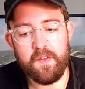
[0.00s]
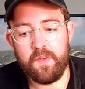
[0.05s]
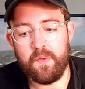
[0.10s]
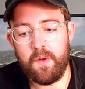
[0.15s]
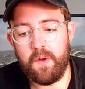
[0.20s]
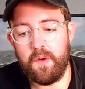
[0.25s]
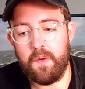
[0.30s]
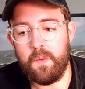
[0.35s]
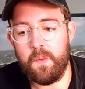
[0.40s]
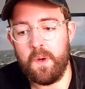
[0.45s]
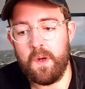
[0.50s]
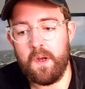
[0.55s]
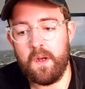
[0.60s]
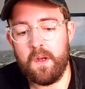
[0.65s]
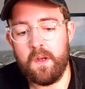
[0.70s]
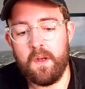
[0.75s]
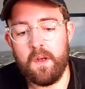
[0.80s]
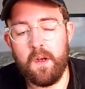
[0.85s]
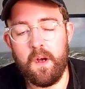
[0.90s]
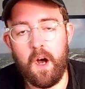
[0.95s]
So
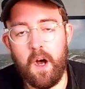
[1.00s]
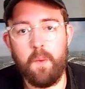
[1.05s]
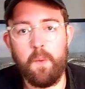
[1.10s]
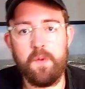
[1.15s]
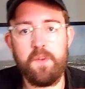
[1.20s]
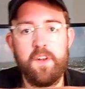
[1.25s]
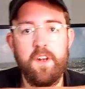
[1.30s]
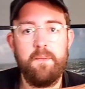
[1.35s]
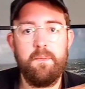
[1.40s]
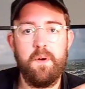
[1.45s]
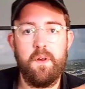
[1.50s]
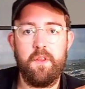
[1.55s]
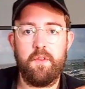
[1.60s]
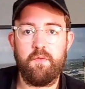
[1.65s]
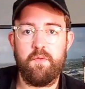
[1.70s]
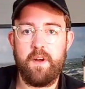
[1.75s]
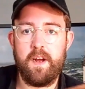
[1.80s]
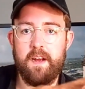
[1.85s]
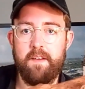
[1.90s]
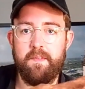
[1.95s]
I was going to put
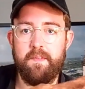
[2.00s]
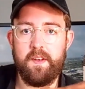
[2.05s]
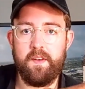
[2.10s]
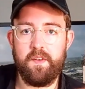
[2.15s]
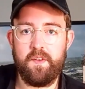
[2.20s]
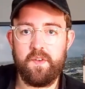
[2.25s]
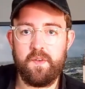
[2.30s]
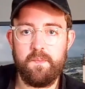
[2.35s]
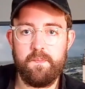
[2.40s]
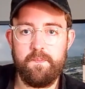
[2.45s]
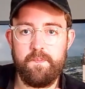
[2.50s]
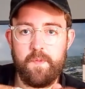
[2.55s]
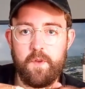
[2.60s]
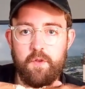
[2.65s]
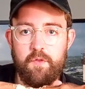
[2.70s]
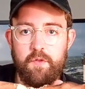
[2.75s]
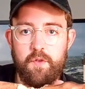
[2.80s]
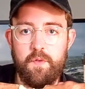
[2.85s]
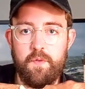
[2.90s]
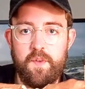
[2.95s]
3 of these
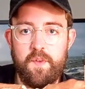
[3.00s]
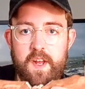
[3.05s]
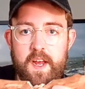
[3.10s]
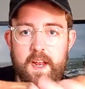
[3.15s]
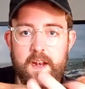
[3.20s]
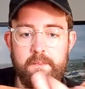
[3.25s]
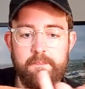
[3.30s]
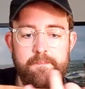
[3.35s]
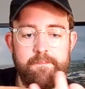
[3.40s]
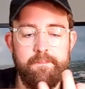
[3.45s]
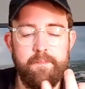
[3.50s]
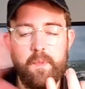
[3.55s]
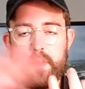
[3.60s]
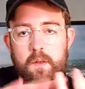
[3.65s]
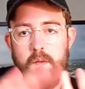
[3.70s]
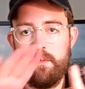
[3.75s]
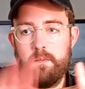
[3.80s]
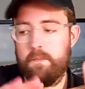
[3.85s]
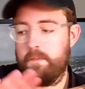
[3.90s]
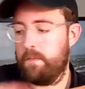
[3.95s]
grooves in
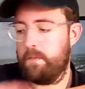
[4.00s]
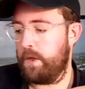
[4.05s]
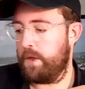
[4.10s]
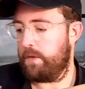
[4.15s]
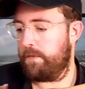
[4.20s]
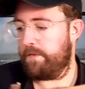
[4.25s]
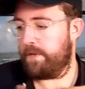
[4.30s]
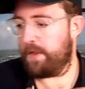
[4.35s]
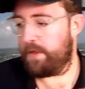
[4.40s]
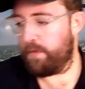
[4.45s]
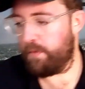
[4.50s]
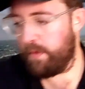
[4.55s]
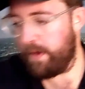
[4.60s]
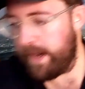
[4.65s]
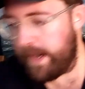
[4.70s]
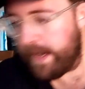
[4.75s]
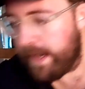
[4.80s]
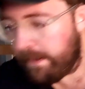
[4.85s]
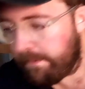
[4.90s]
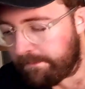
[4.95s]
for
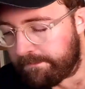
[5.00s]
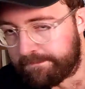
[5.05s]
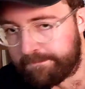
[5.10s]
3